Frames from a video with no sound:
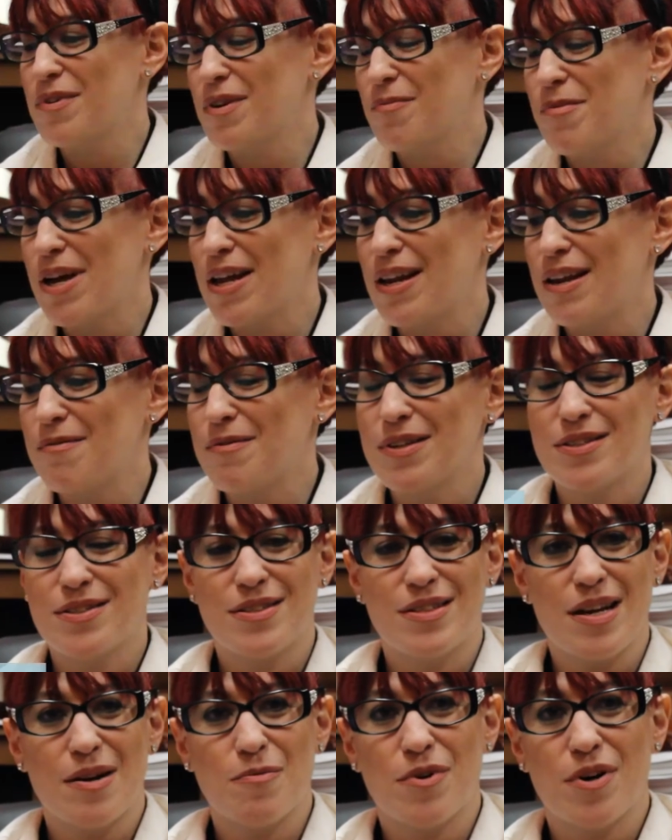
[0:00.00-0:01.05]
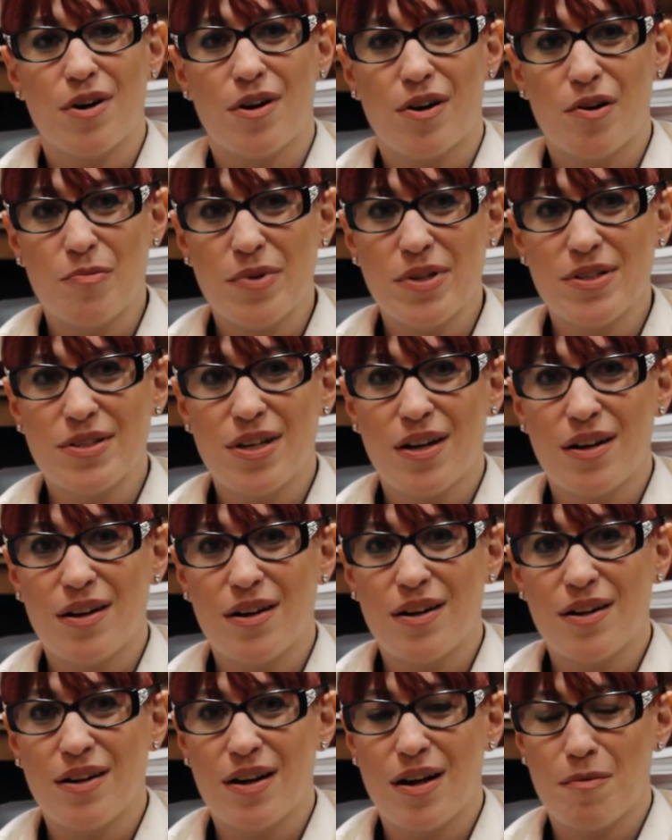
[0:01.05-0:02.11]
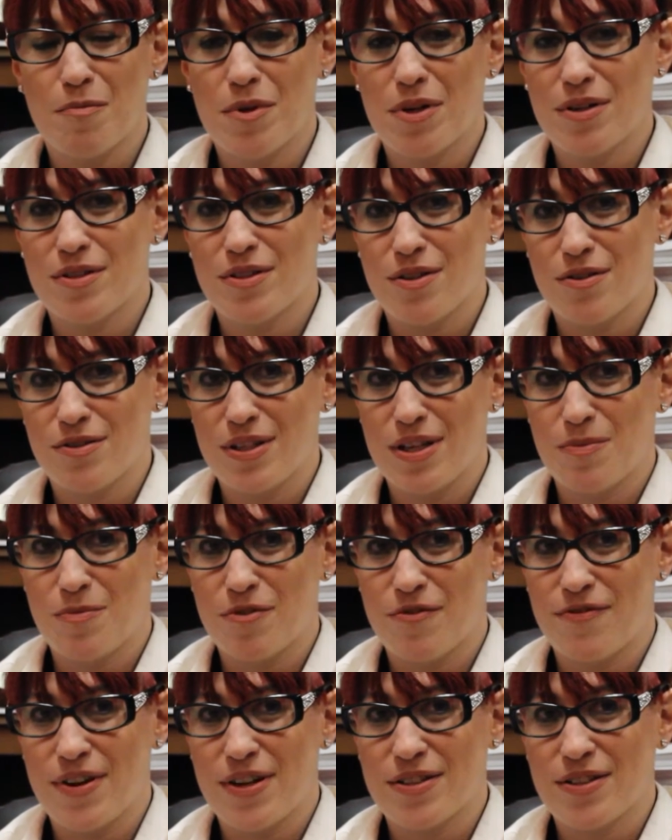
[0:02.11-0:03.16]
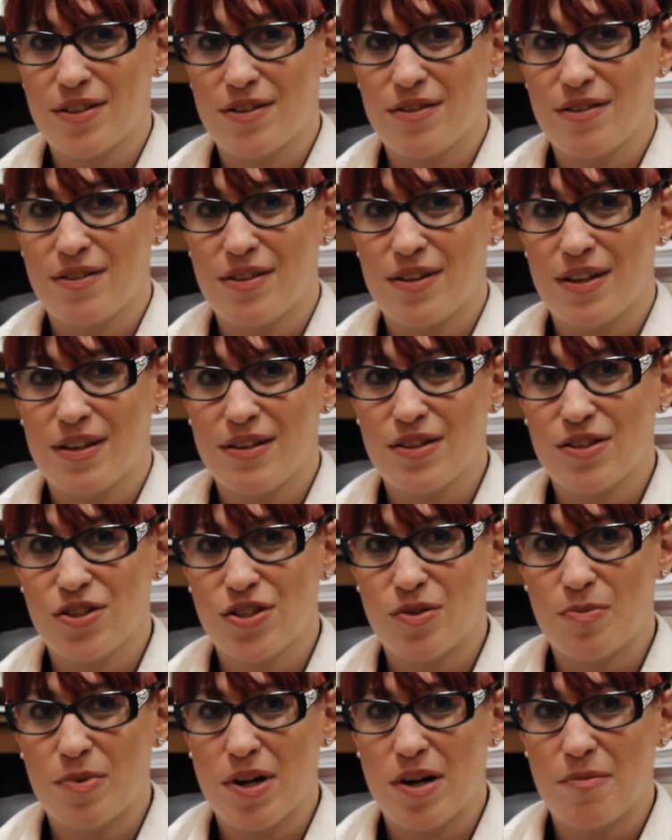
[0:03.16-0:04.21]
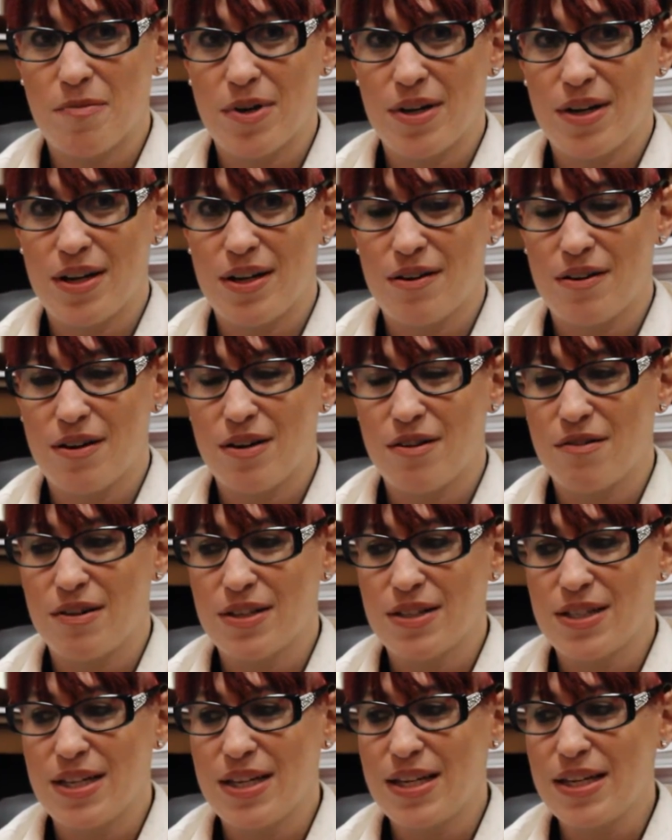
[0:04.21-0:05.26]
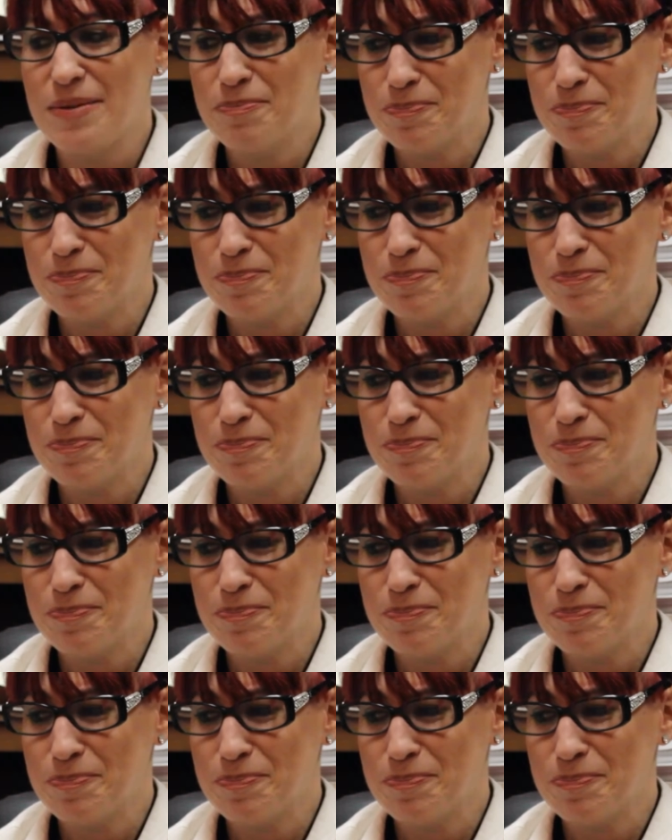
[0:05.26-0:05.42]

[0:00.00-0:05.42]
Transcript: My name is Deborah Armintor. I'm an associate professor in the English department here at UNT.